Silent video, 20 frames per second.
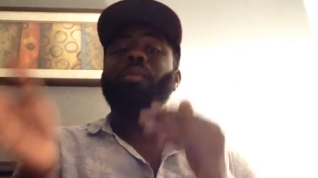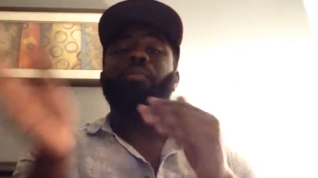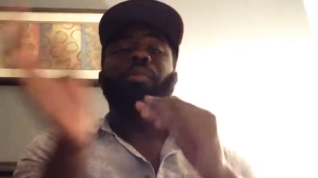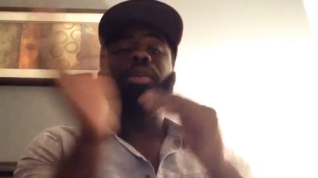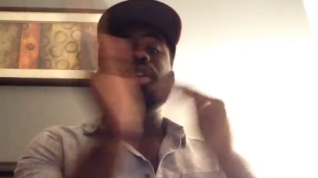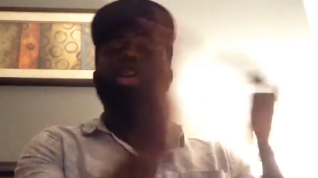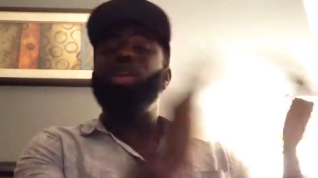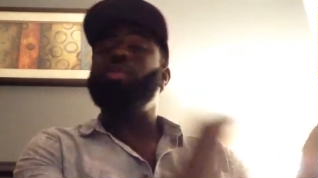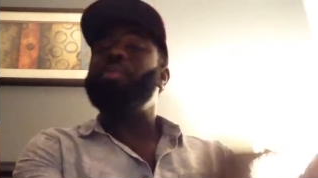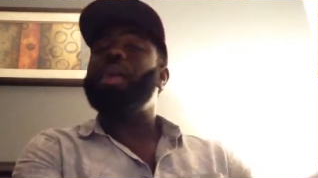
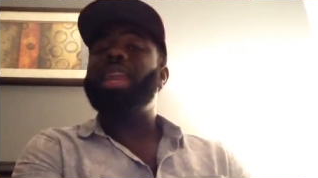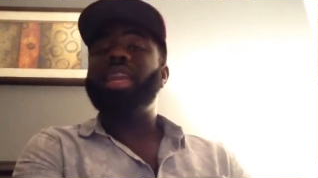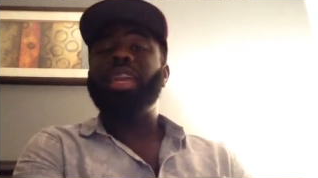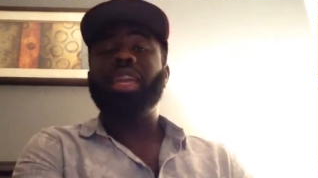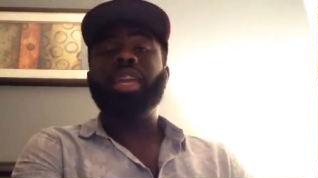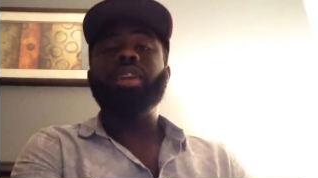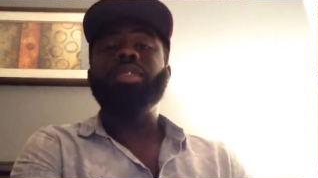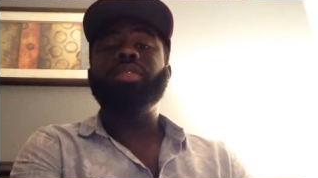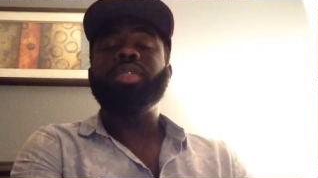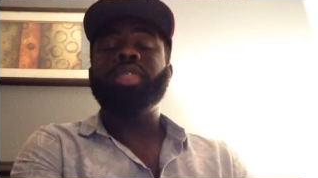but
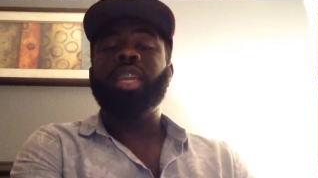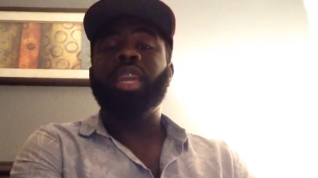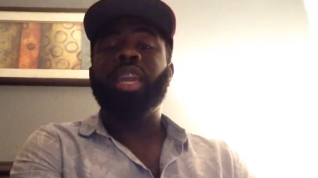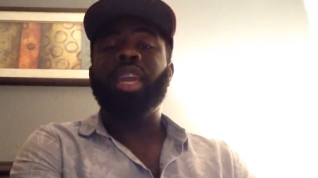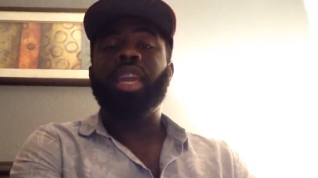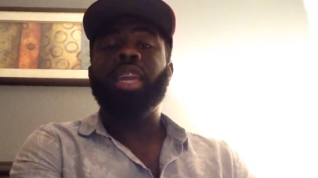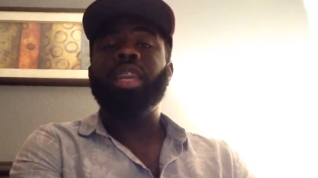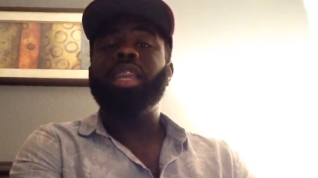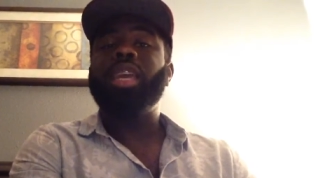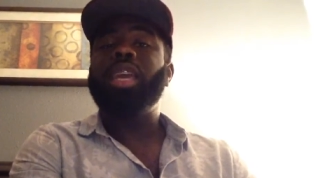nobody else
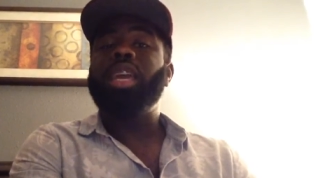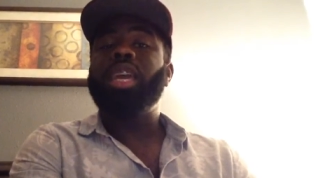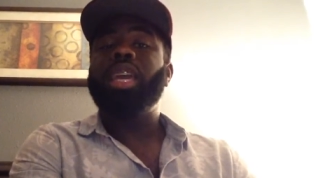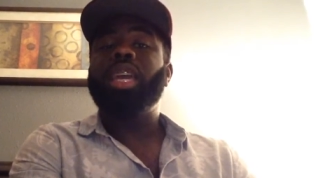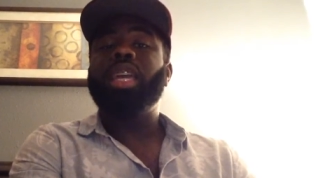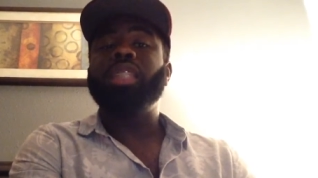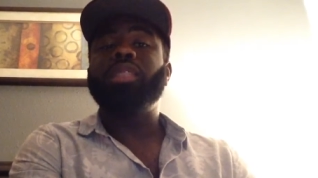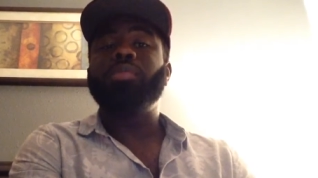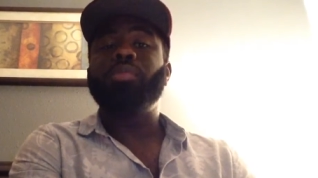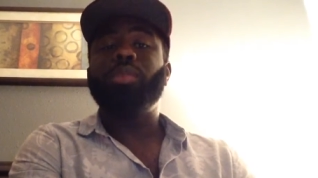can,
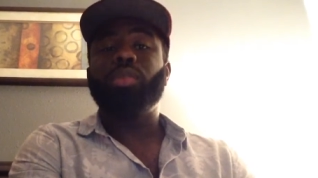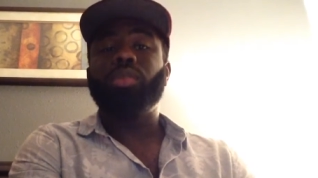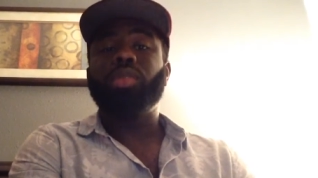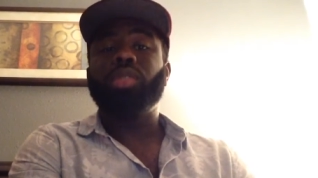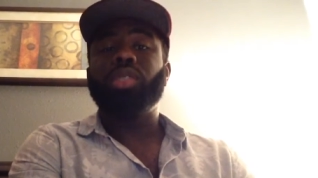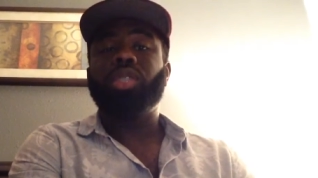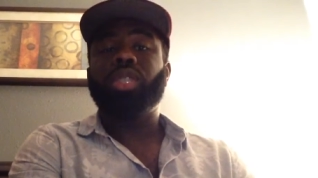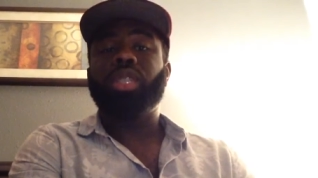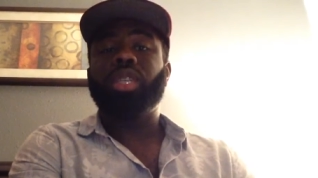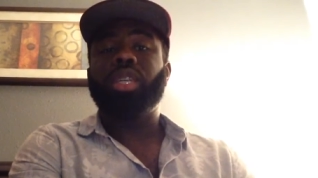it's
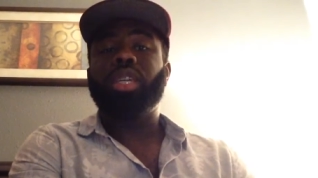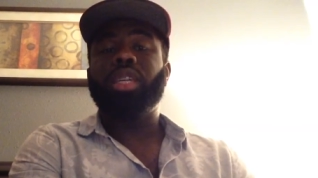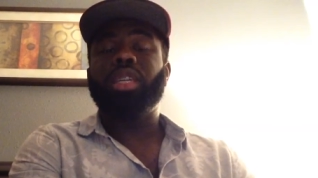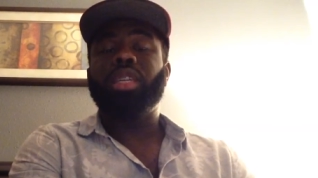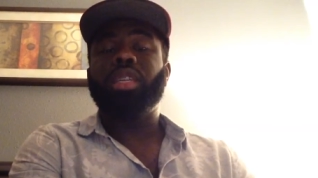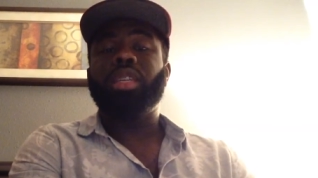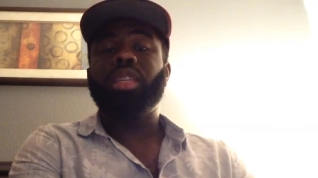bullshit.